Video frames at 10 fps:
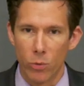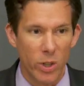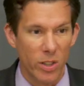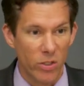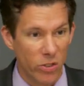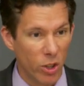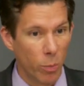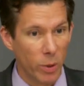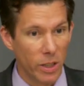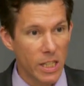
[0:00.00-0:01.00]
We could still
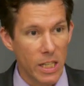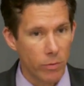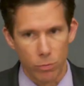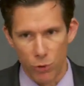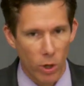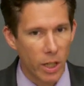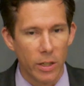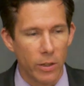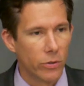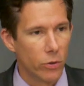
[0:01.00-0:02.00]
believe
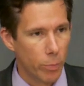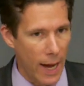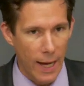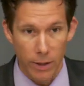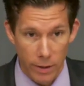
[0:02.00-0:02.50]
drunkenness is bad.